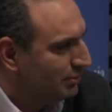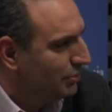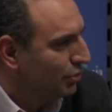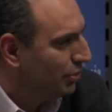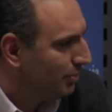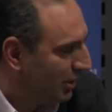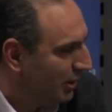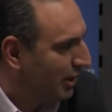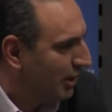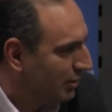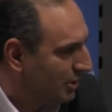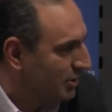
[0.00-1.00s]
European
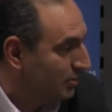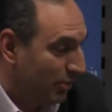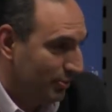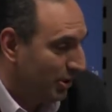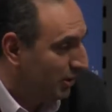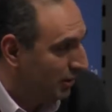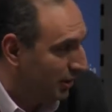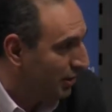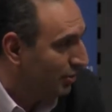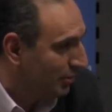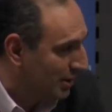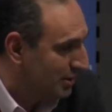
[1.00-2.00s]
countries, maybe in the
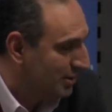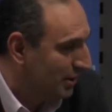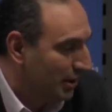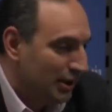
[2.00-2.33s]
US,